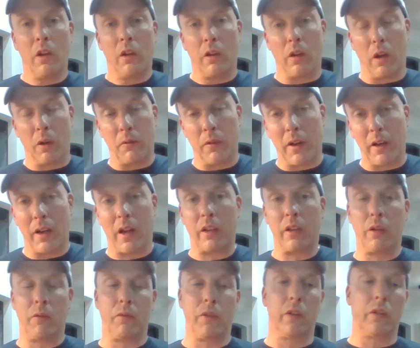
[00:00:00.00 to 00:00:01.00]
go for
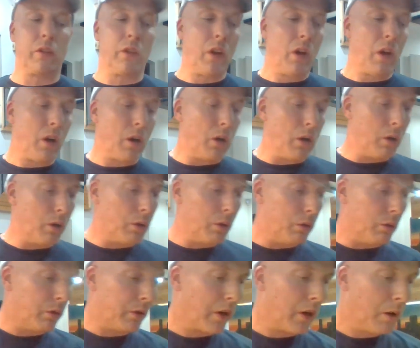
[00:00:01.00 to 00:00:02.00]
Latifa's
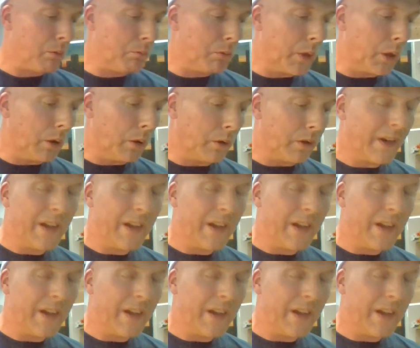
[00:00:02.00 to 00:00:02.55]
Oud Mood.